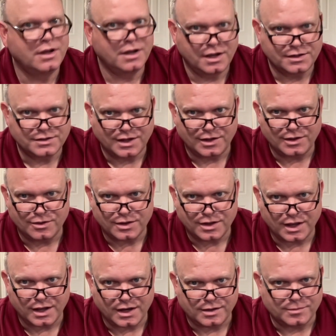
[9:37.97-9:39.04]
as I look
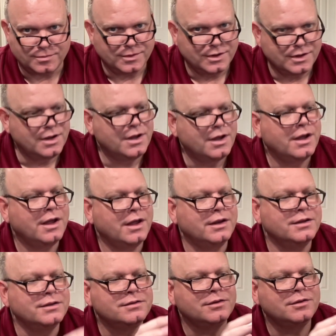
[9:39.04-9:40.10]
at him. And